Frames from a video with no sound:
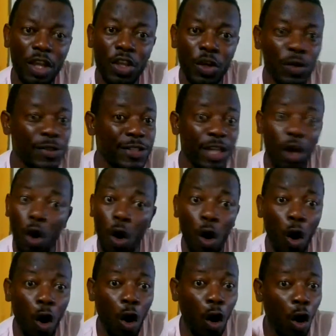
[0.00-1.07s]
you'll see
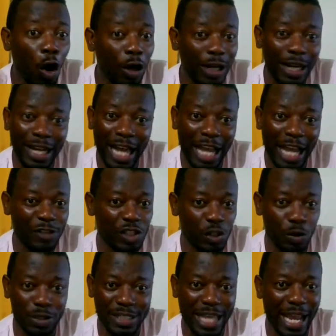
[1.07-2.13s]
all the live
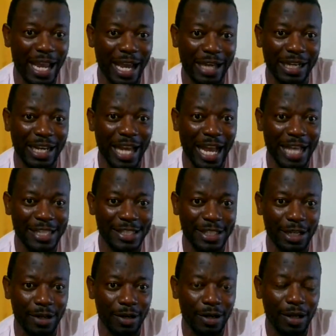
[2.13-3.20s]
shows I had last
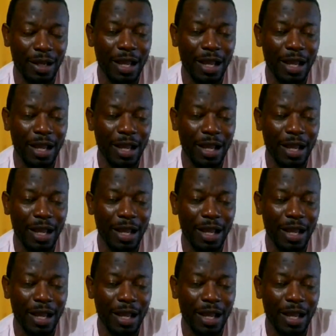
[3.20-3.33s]
year,